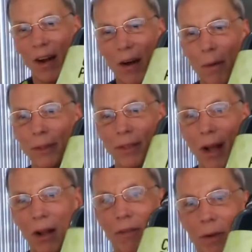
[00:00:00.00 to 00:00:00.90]
almost
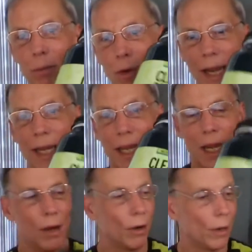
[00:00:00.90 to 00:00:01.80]
all of them right
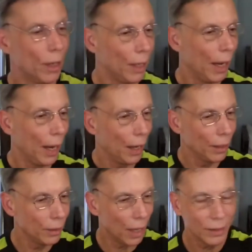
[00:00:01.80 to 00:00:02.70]
here
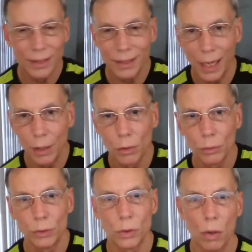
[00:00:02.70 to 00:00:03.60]
in a single
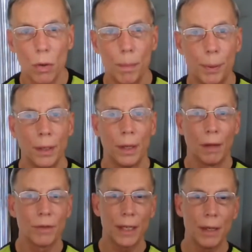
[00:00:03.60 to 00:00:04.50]
scoop
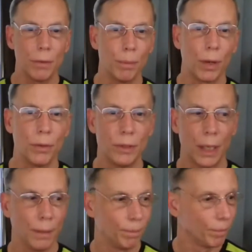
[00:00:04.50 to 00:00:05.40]
of clean green
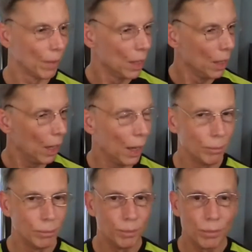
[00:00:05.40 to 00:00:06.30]
protein.
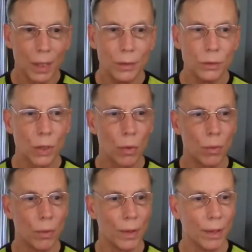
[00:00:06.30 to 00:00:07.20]
Um,
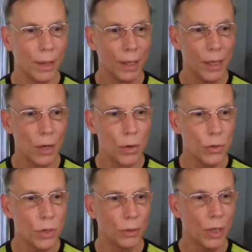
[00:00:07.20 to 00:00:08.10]
so you know
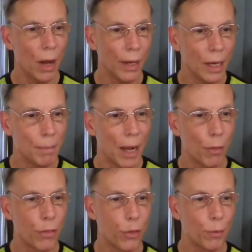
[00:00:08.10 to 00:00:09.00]
you're talking
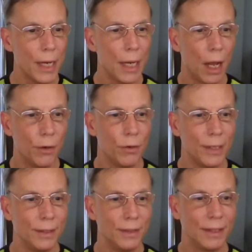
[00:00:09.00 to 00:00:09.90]
about
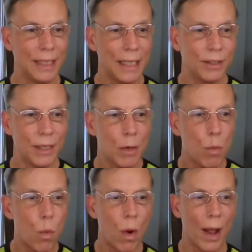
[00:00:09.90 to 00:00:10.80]

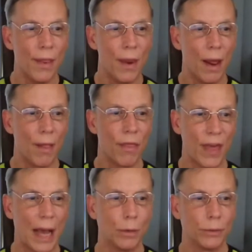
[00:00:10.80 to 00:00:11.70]

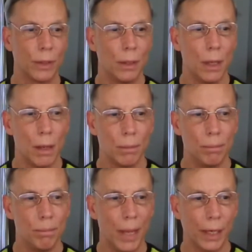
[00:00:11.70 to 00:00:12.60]
361,000
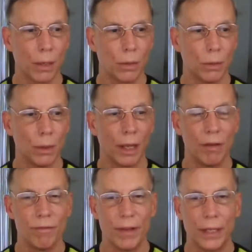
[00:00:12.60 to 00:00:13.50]
medical
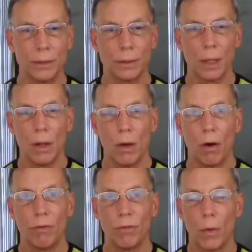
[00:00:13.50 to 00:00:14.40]
events
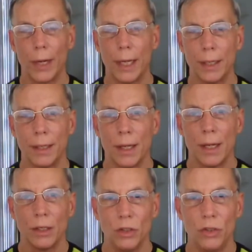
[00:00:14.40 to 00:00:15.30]
avoided
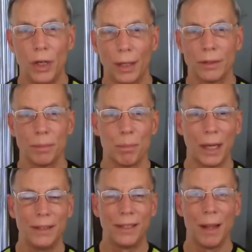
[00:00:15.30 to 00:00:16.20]
just
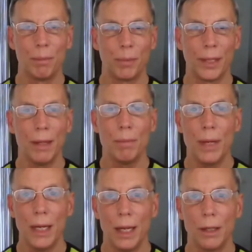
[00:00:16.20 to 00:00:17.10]
by simply
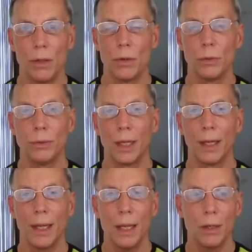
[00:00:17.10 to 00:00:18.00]
meeting those
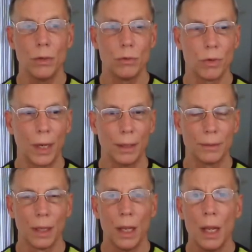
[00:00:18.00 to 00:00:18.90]
key
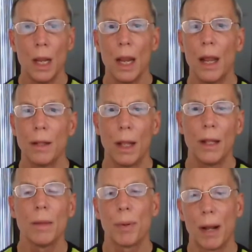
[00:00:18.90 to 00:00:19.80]
nutrients. And the,
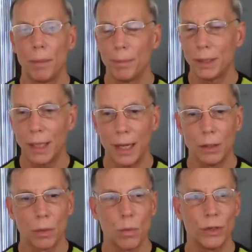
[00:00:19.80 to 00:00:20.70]
and the problem is, hey,
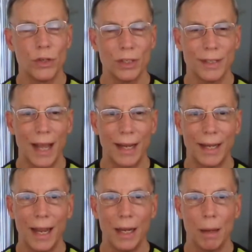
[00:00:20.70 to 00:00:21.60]
look, we're just
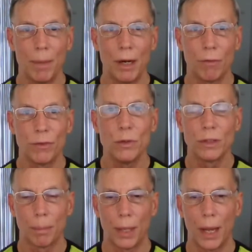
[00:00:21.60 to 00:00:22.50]
not getting them in our food
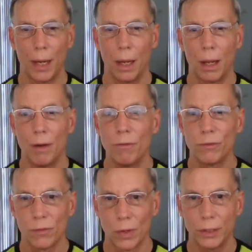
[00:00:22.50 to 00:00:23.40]
supply.
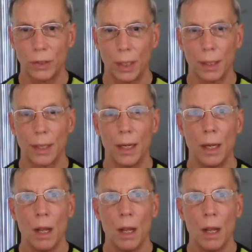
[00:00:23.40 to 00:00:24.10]
Unfortunately,